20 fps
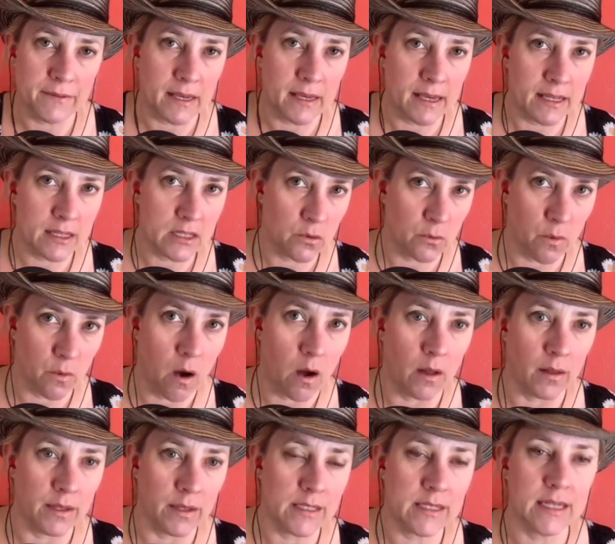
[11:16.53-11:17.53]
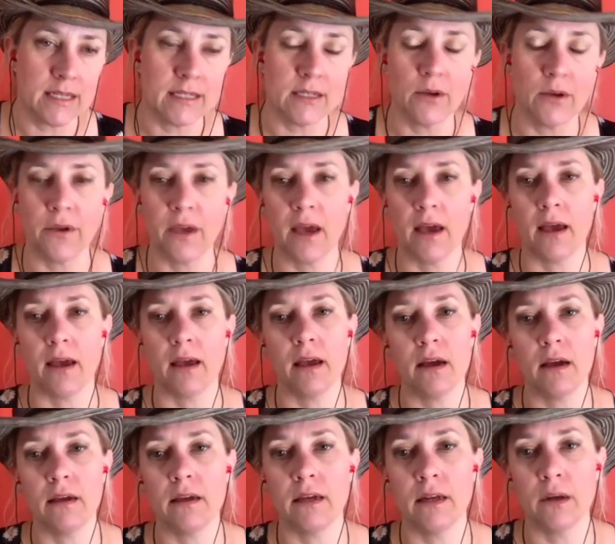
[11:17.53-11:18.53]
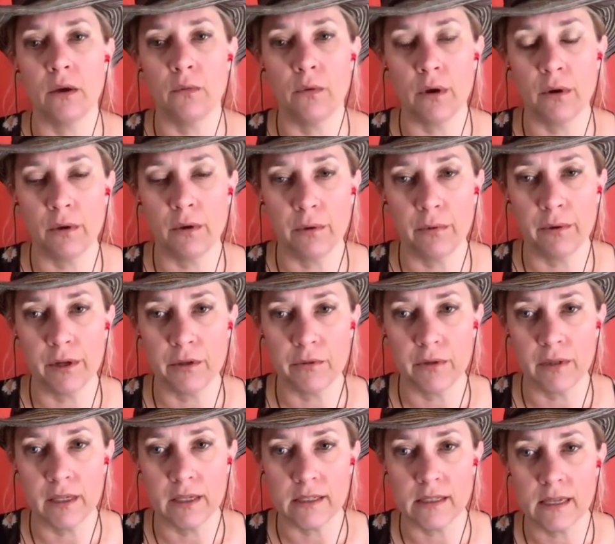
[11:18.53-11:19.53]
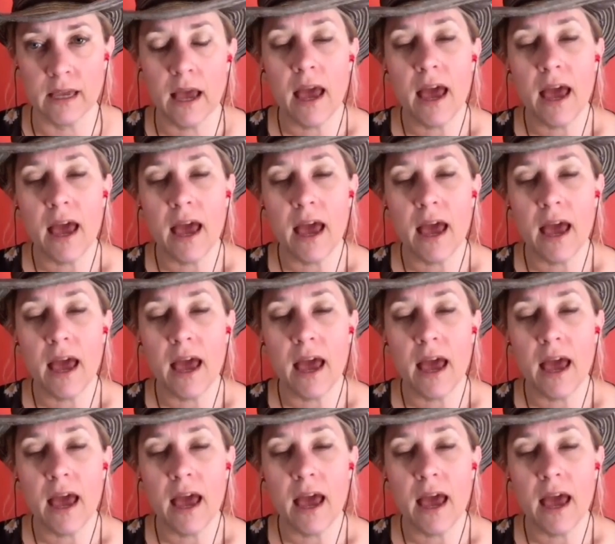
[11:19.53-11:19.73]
hits a wall and says, okay, you know, what do we want to do with this?